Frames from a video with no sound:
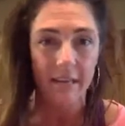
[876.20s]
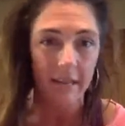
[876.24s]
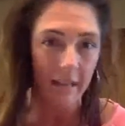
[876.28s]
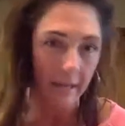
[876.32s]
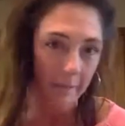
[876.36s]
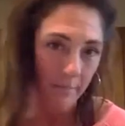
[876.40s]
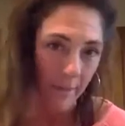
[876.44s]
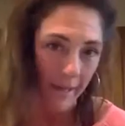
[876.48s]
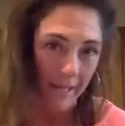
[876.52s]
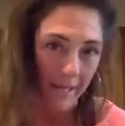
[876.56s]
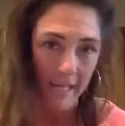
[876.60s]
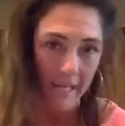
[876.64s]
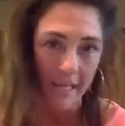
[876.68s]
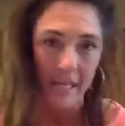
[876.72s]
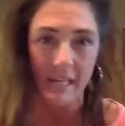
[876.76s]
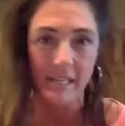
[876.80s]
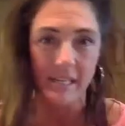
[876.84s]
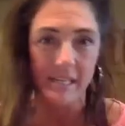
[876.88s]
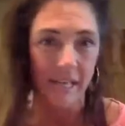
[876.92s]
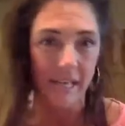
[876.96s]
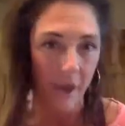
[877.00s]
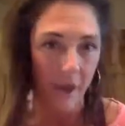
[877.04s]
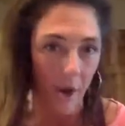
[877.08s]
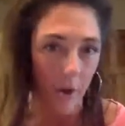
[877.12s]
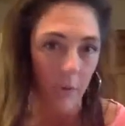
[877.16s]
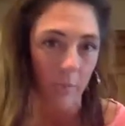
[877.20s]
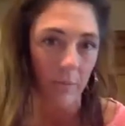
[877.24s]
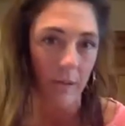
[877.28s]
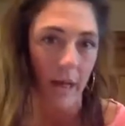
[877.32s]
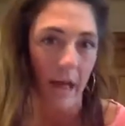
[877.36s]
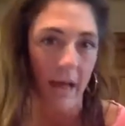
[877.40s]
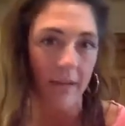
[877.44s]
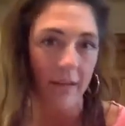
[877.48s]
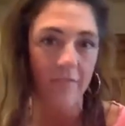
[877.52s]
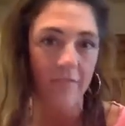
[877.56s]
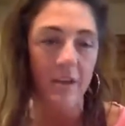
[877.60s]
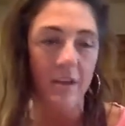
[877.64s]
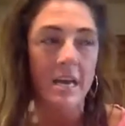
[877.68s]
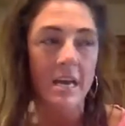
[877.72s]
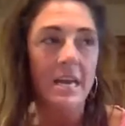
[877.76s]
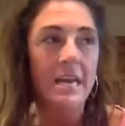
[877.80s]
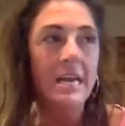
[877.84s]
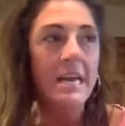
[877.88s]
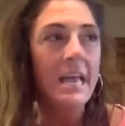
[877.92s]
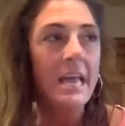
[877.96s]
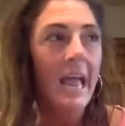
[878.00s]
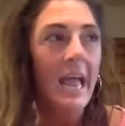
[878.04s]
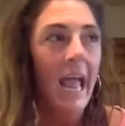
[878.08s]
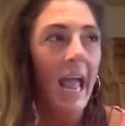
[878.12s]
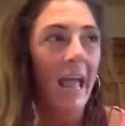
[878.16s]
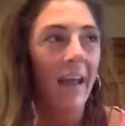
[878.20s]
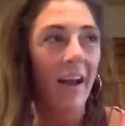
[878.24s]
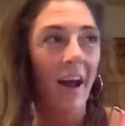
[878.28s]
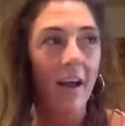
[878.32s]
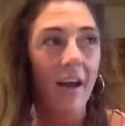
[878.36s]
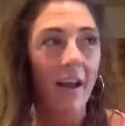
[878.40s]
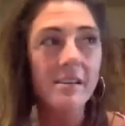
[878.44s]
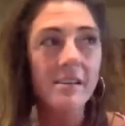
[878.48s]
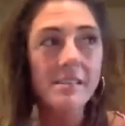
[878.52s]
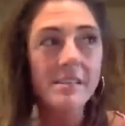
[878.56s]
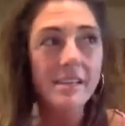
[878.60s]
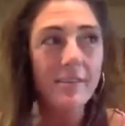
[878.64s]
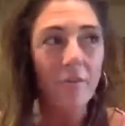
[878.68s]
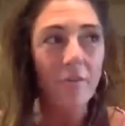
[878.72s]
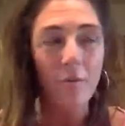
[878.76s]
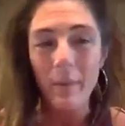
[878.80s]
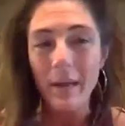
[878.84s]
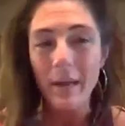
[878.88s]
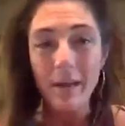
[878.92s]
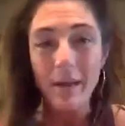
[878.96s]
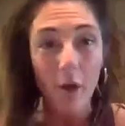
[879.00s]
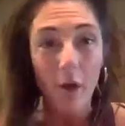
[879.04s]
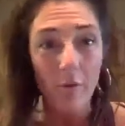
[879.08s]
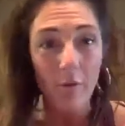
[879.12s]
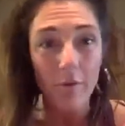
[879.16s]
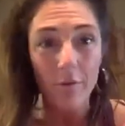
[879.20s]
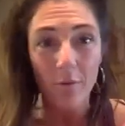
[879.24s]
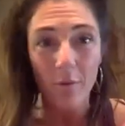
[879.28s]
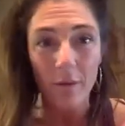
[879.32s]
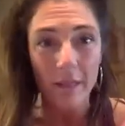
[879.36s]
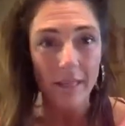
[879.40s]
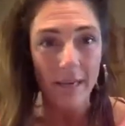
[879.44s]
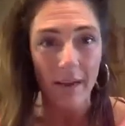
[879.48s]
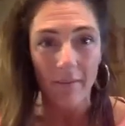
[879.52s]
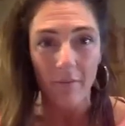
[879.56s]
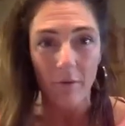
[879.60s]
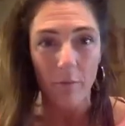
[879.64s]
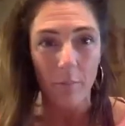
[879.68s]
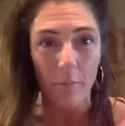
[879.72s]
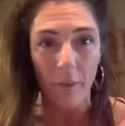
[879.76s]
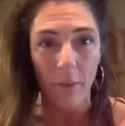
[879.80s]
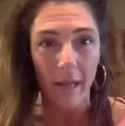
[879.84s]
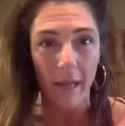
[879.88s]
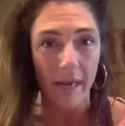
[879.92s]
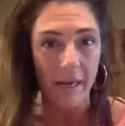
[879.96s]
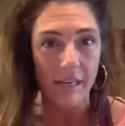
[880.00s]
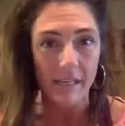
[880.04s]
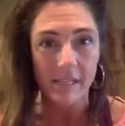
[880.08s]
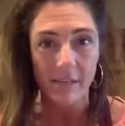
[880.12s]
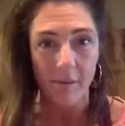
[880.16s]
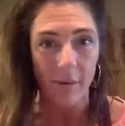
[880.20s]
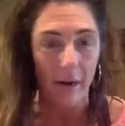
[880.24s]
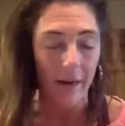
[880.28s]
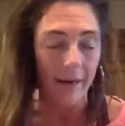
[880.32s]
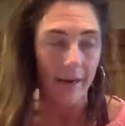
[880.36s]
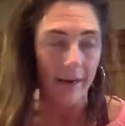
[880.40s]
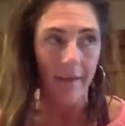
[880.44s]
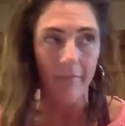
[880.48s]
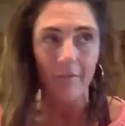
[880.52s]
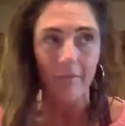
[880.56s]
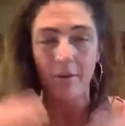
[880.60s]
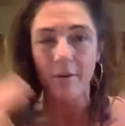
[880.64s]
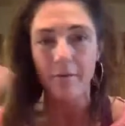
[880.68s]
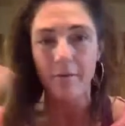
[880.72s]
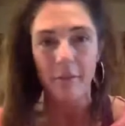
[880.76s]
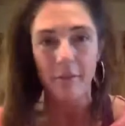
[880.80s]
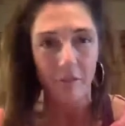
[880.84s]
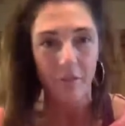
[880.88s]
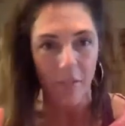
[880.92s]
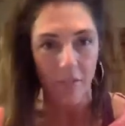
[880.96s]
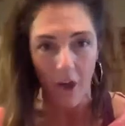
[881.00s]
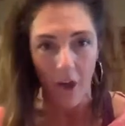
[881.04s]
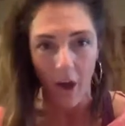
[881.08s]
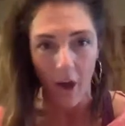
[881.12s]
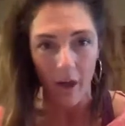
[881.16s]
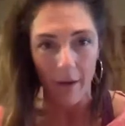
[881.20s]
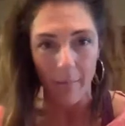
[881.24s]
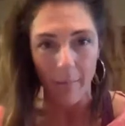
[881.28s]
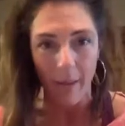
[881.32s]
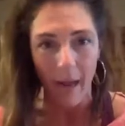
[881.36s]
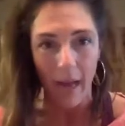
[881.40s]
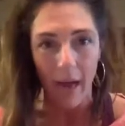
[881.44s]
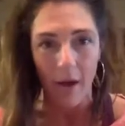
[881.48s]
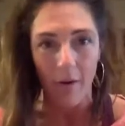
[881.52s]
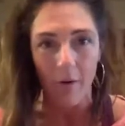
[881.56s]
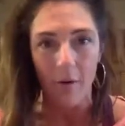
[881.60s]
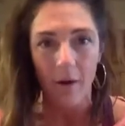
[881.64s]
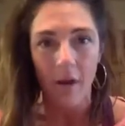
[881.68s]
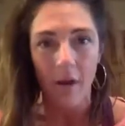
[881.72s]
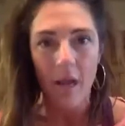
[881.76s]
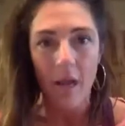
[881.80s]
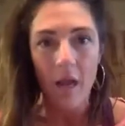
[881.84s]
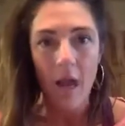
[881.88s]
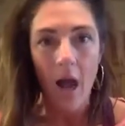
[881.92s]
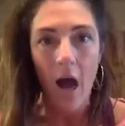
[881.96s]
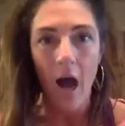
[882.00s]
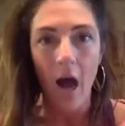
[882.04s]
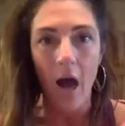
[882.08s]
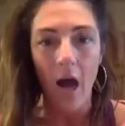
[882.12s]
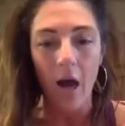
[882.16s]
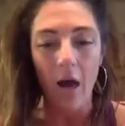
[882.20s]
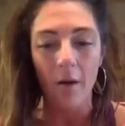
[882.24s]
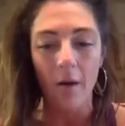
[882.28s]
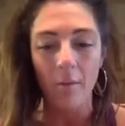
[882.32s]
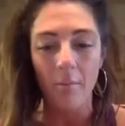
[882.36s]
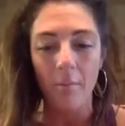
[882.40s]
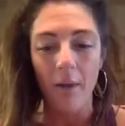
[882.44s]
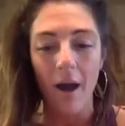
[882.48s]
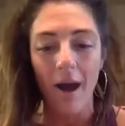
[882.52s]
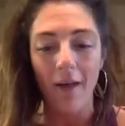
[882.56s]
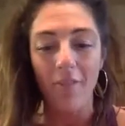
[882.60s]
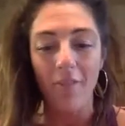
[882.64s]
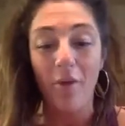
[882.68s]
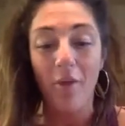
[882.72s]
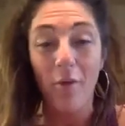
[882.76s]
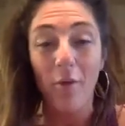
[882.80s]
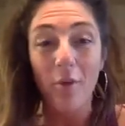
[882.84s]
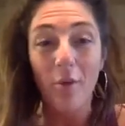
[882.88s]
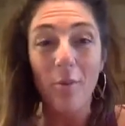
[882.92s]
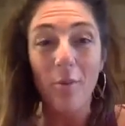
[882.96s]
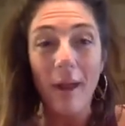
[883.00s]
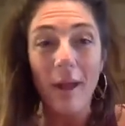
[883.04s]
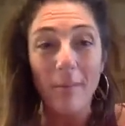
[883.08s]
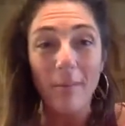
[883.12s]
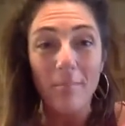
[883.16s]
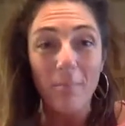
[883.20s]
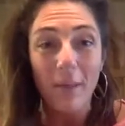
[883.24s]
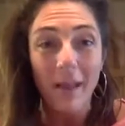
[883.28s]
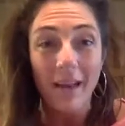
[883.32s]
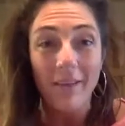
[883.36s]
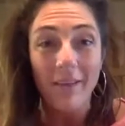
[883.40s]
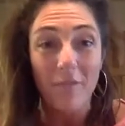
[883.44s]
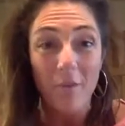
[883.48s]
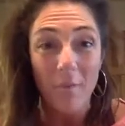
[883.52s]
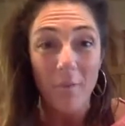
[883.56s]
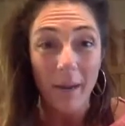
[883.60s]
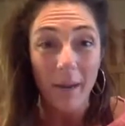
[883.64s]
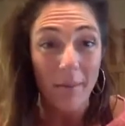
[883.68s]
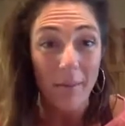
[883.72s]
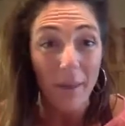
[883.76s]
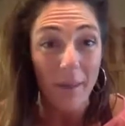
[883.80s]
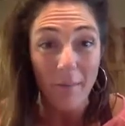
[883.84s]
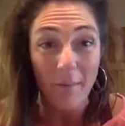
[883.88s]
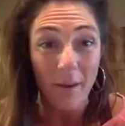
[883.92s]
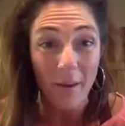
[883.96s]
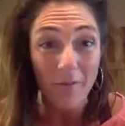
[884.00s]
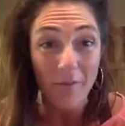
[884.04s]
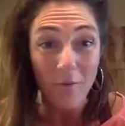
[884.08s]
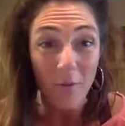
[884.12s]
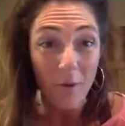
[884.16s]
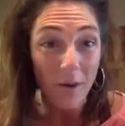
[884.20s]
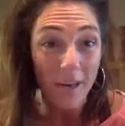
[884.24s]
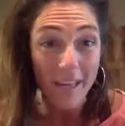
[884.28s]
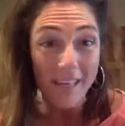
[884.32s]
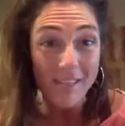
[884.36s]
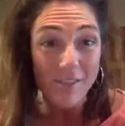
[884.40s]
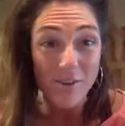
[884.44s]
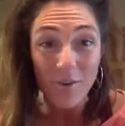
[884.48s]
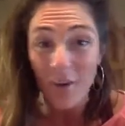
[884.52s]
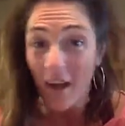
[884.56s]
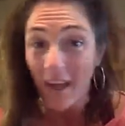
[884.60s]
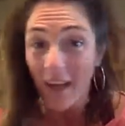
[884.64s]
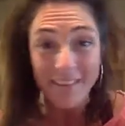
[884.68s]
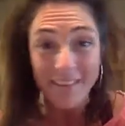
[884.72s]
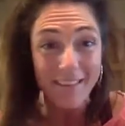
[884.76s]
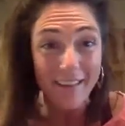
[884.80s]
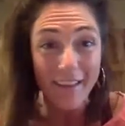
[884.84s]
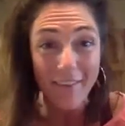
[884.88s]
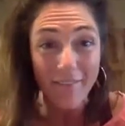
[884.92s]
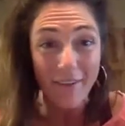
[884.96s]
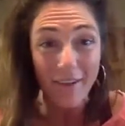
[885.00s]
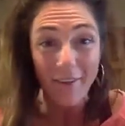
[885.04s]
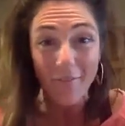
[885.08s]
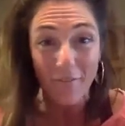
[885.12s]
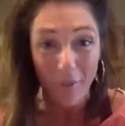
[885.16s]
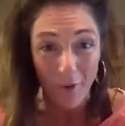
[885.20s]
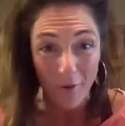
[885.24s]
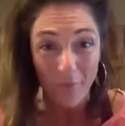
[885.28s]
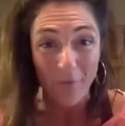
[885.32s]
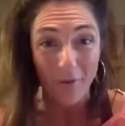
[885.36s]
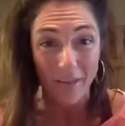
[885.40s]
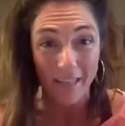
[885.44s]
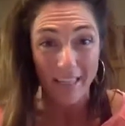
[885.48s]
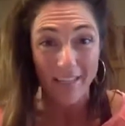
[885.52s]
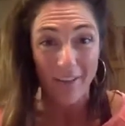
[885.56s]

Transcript: like my kids and home life. And honestly, for me, COVID really never played into it. I never even thought about the only way it played in for me. I'm like, my 4 kids are not leaving for a really